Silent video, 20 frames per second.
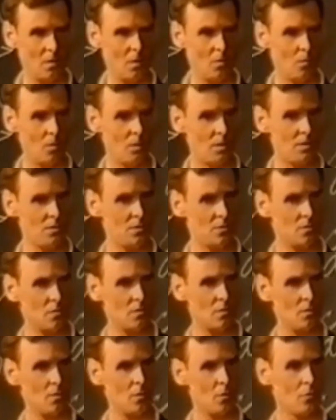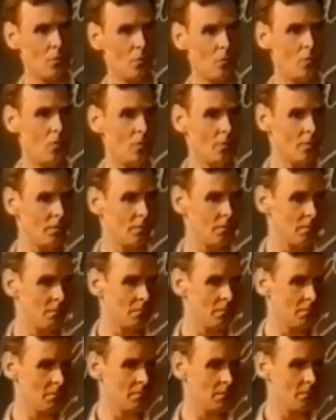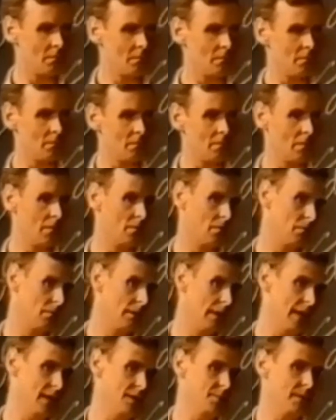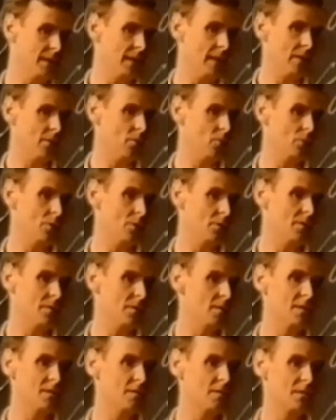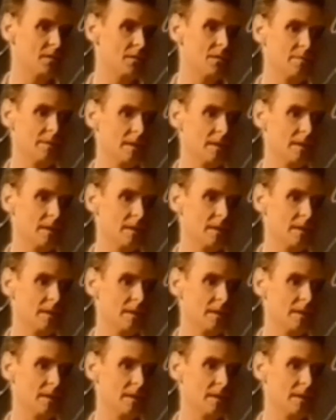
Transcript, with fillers: And what is the thought that lies behind the words, this is a